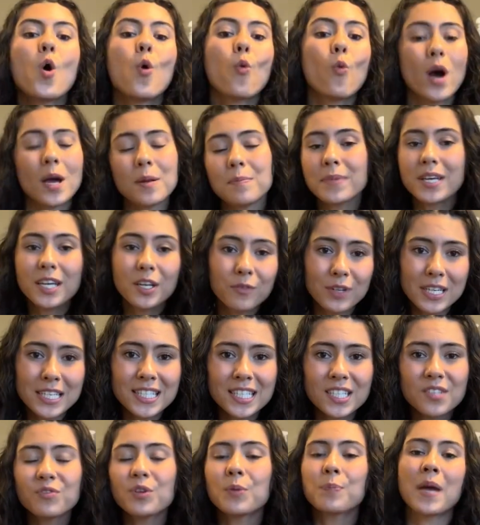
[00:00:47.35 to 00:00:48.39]
One big
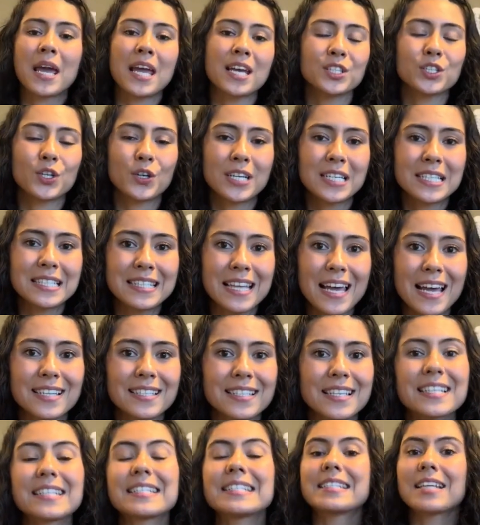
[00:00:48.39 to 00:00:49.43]
reason for pain during
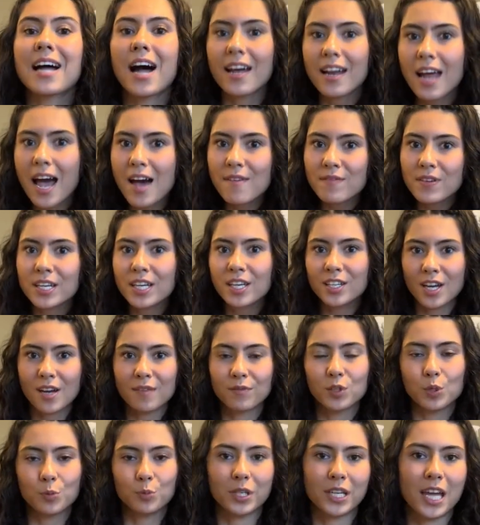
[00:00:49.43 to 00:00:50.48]
sex is not having
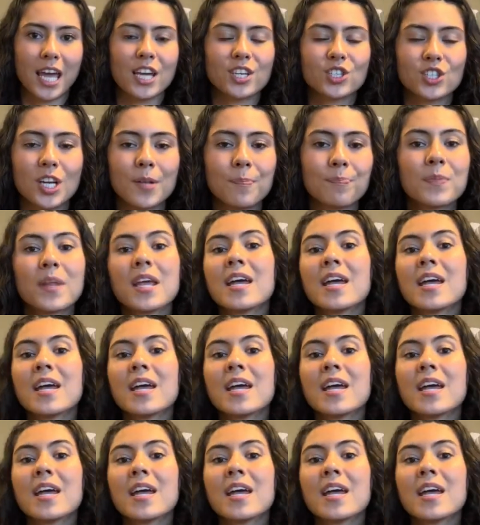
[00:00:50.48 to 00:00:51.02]
enough lubrication.